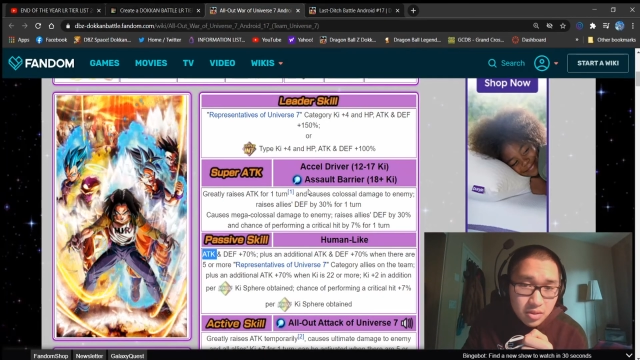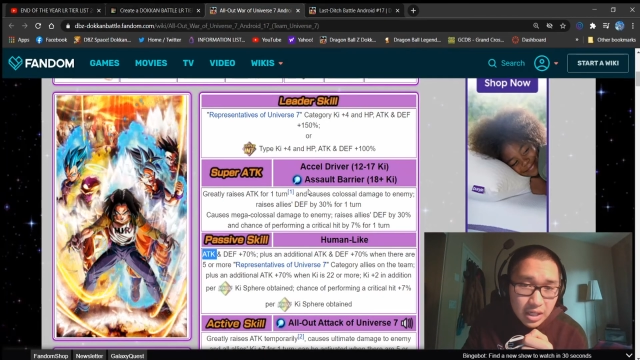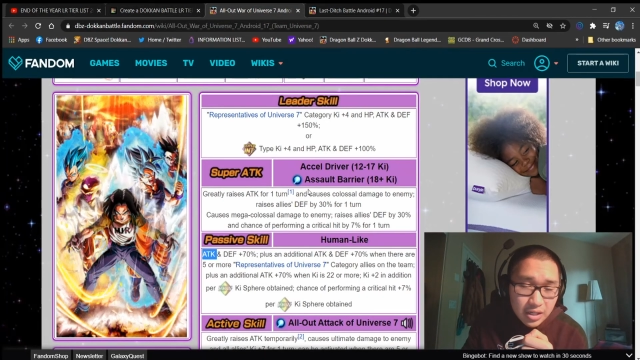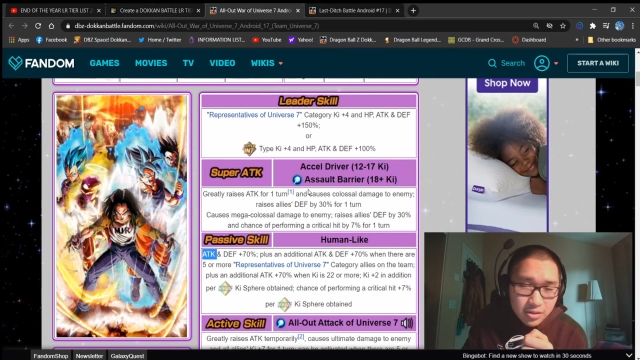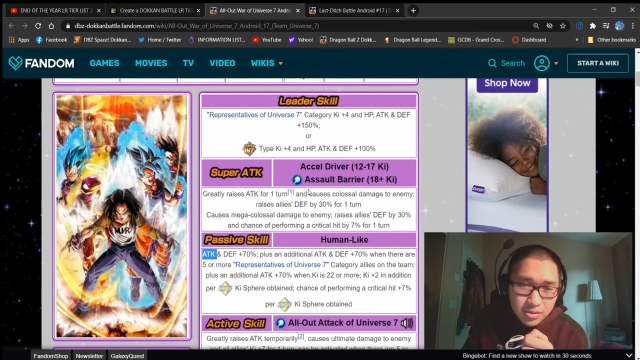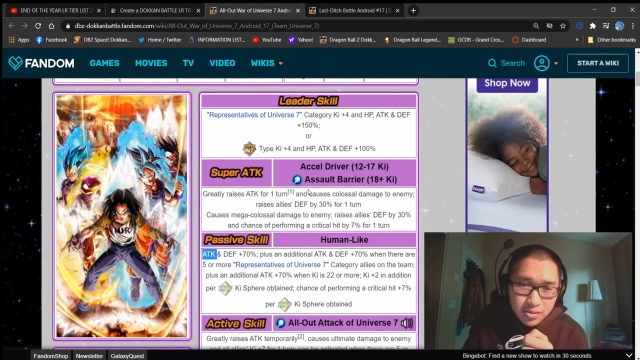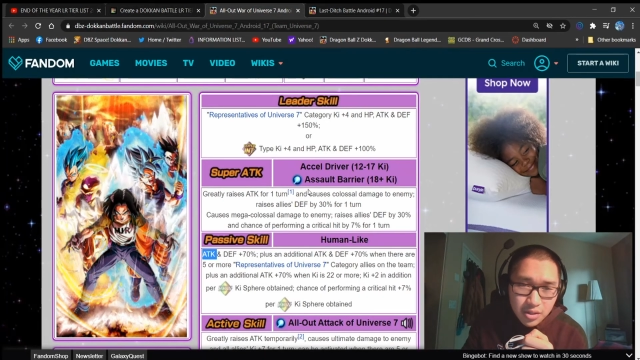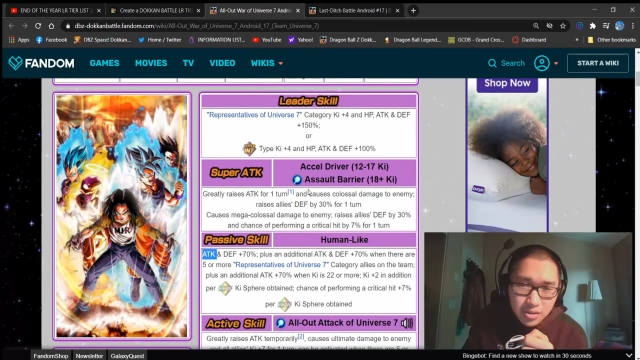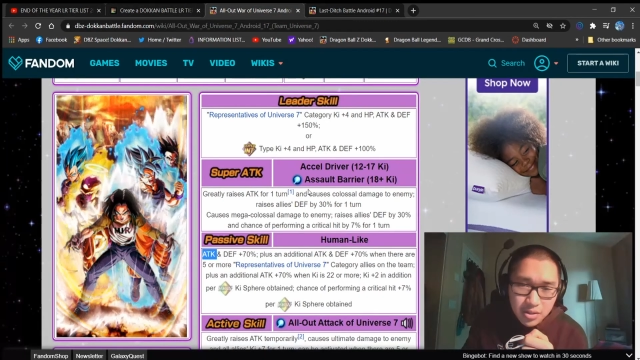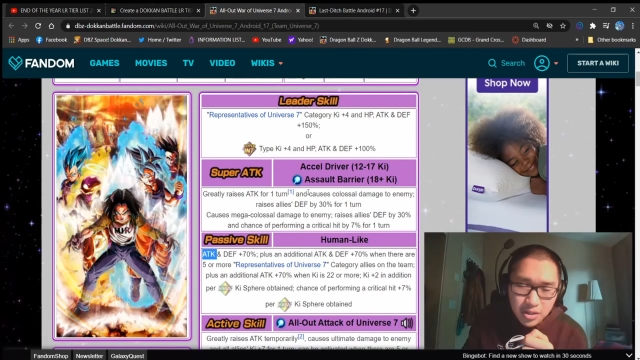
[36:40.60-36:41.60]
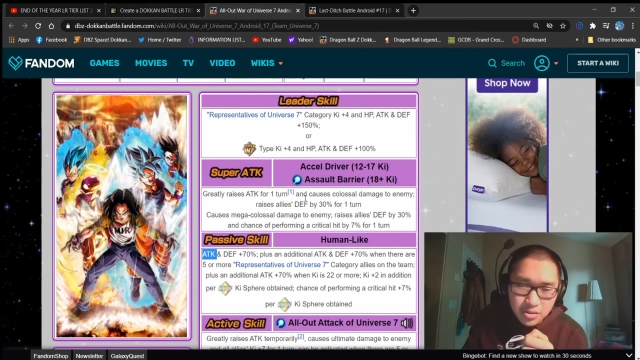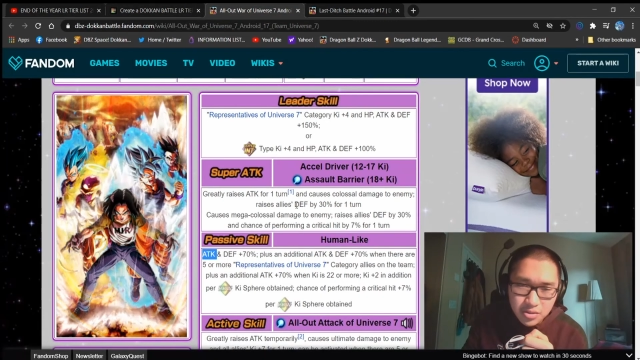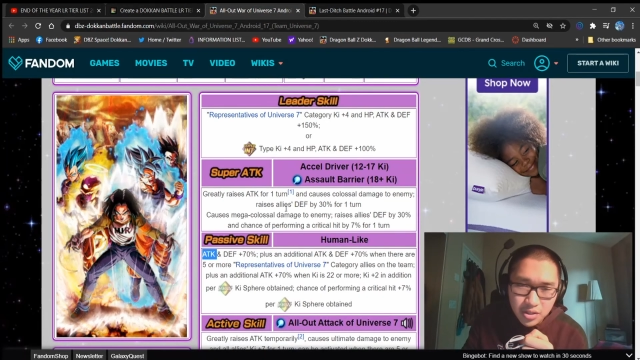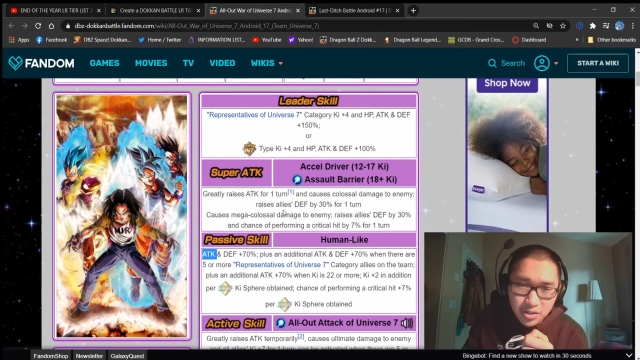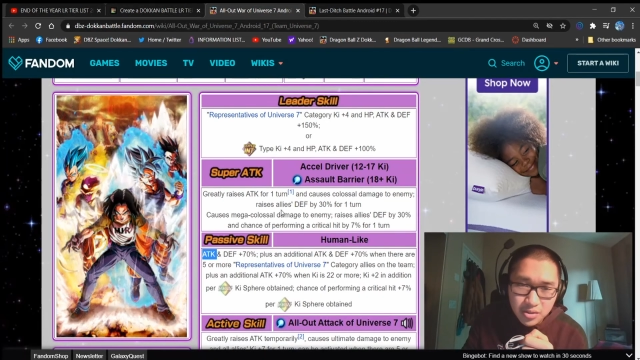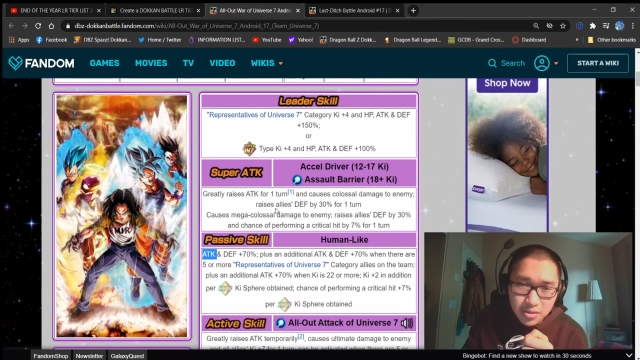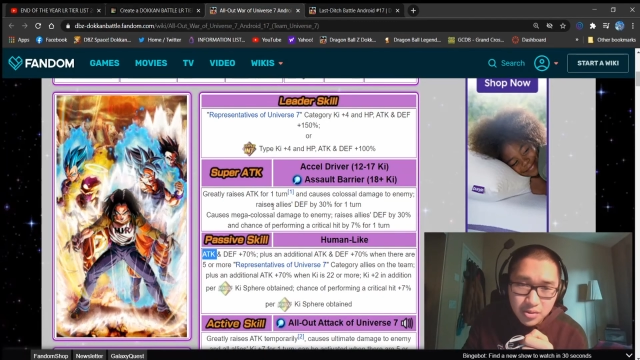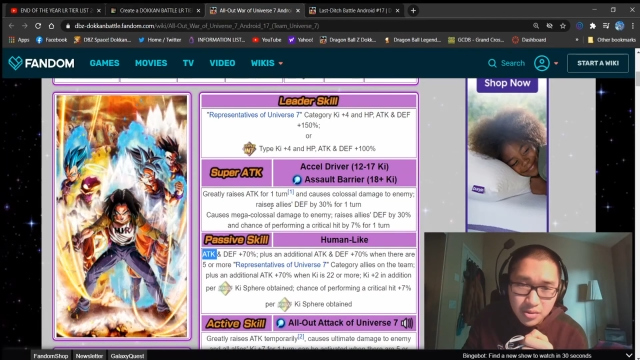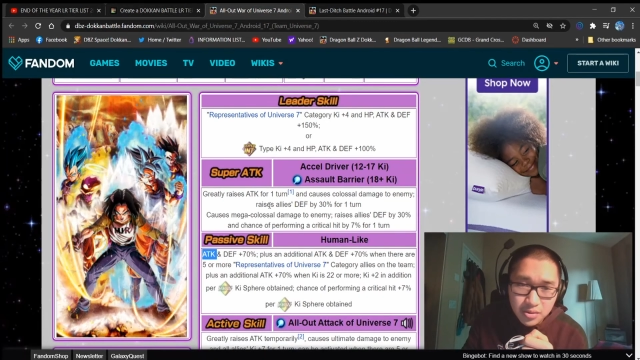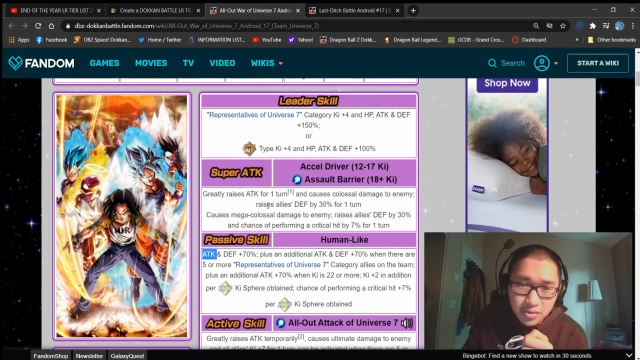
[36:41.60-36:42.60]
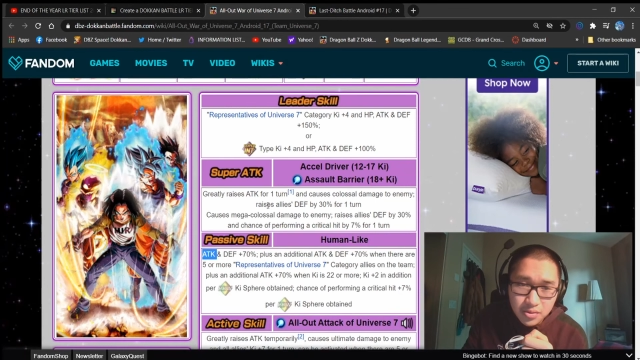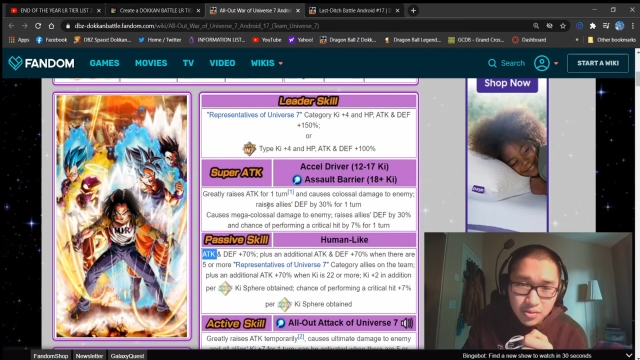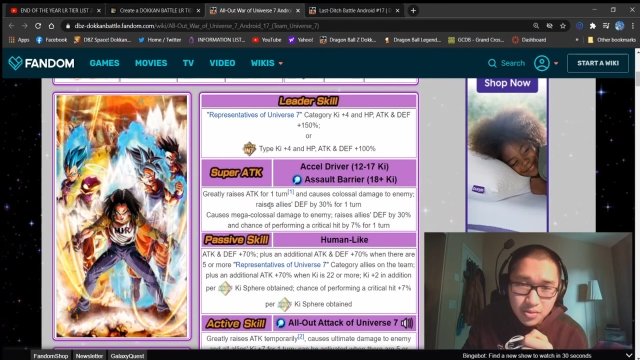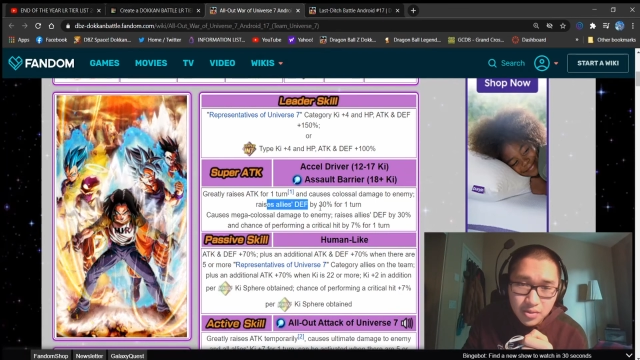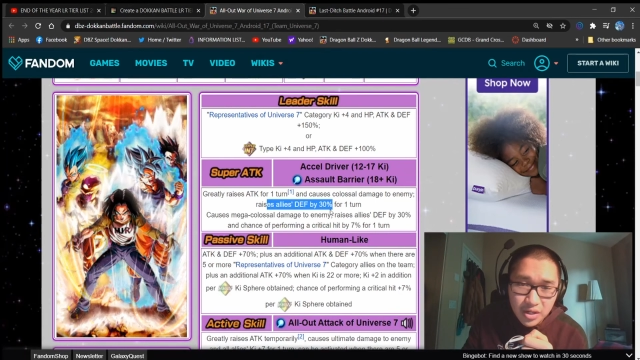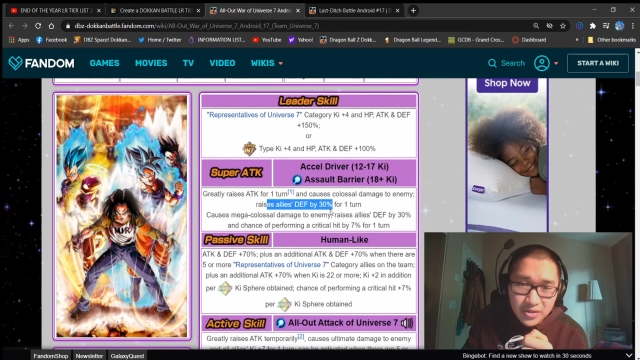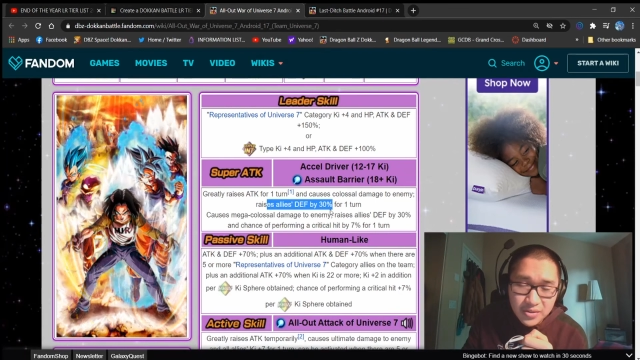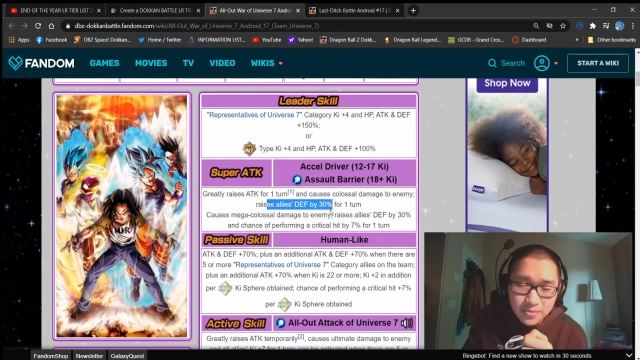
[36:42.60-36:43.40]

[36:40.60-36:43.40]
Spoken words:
I don't know how long it'll last